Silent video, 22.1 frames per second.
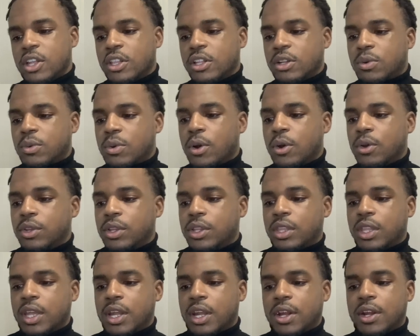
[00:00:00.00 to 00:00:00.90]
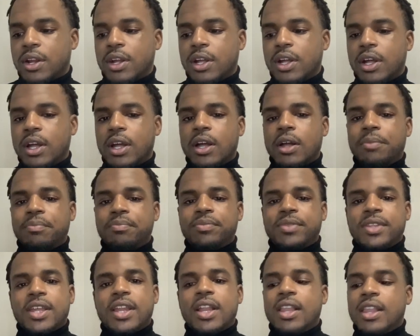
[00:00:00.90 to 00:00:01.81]
quote in there
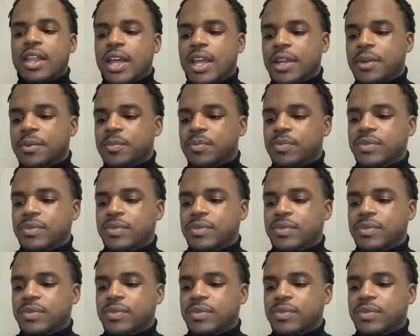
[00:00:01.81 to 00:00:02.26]
that I like,